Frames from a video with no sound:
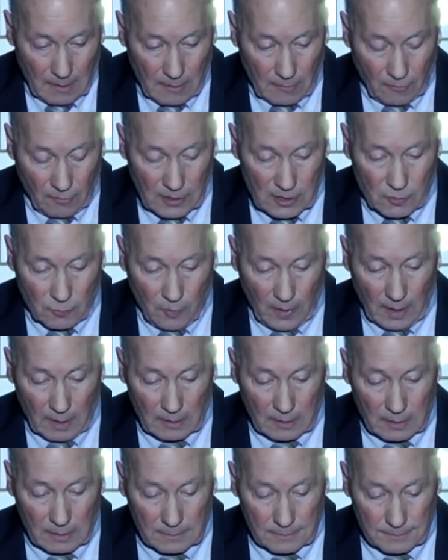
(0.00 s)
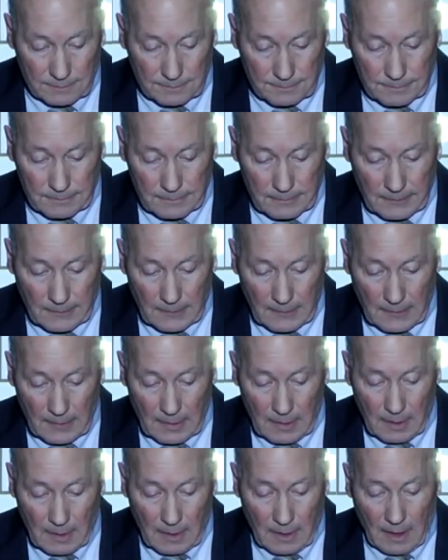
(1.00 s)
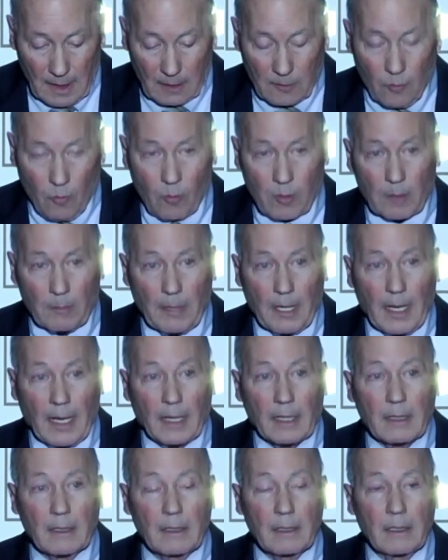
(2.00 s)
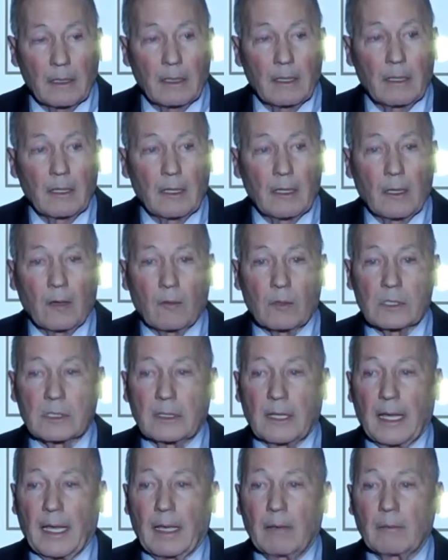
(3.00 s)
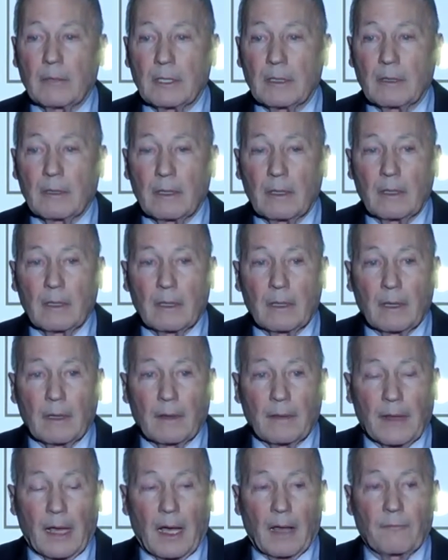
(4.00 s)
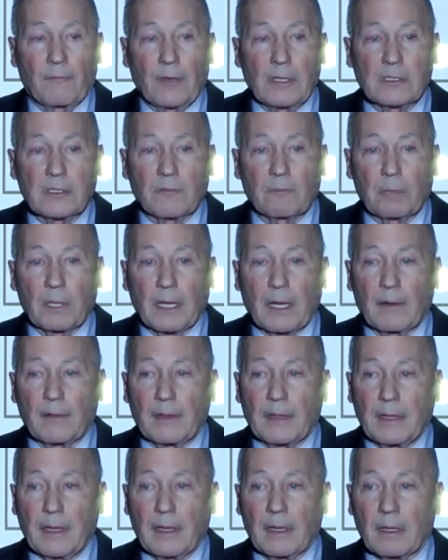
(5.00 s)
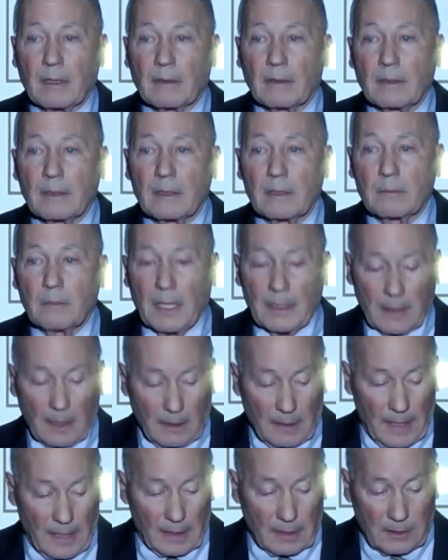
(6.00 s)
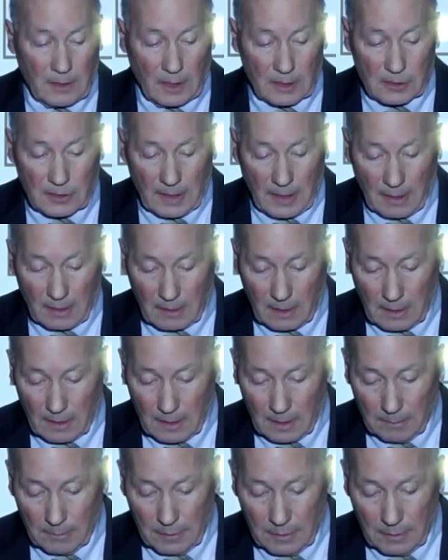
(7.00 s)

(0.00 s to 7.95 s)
Chris Welton, our quarterback, was named the Offensive Player of the Year by the Atlanta Touchdown Club.